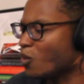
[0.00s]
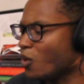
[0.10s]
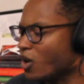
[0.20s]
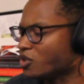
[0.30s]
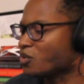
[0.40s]

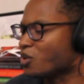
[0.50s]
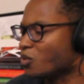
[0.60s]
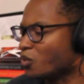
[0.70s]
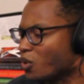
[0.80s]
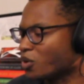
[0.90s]
want to
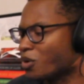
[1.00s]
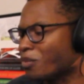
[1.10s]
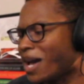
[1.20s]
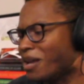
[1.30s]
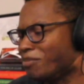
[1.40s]
reward her
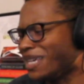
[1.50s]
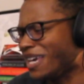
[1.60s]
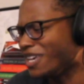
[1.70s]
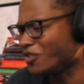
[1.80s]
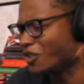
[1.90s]
bad
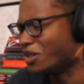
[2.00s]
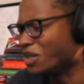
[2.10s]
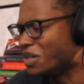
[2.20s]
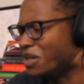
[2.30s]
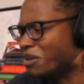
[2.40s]
behavior,
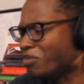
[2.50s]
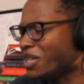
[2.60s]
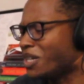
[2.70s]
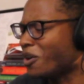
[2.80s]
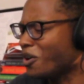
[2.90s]
but
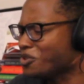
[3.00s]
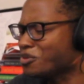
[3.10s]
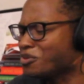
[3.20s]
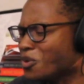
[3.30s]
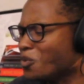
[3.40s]
I
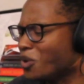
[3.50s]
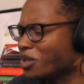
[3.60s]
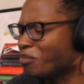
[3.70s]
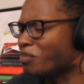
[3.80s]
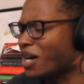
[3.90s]
also don't
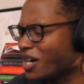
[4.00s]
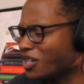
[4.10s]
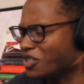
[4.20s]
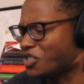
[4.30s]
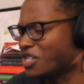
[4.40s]
want to
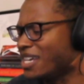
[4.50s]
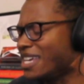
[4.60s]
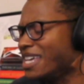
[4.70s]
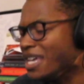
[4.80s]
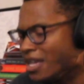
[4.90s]
punish
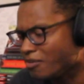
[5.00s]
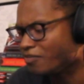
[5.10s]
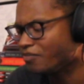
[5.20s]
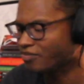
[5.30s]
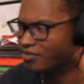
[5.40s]

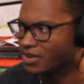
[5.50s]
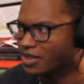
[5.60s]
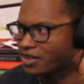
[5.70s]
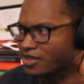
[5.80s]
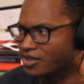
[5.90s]
him,
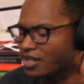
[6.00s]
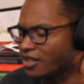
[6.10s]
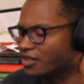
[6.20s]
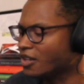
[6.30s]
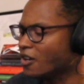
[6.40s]
the
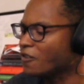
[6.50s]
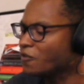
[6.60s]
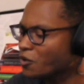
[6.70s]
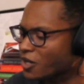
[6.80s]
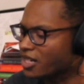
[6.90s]
son,
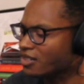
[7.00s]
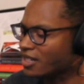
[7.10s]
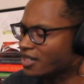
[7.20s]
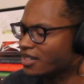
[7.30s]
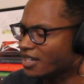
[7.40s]
for it.
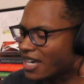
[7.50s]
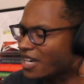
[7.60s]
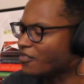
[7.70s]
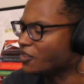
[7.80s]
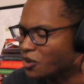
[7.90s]
I
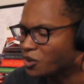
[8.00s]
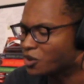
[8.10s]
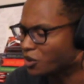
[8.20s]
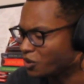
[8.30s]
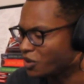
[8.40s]
have no
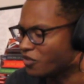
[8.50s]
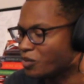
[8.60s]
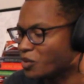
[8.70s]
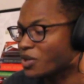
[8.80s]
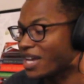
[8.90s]
clue if
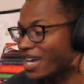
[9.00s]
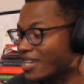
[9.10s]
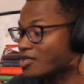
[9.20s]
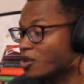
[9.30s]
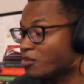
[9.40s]
more
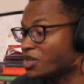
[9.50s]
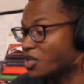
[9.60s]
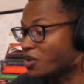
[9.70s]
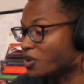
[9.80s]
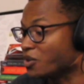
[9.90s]
hands-on
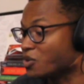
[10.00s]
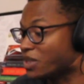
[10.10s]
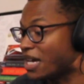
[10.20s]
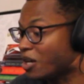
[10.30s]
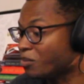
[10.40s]
materials
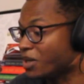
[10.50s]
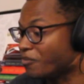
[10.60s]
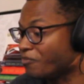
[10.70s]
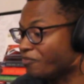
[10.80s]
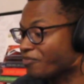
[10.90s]
would help him.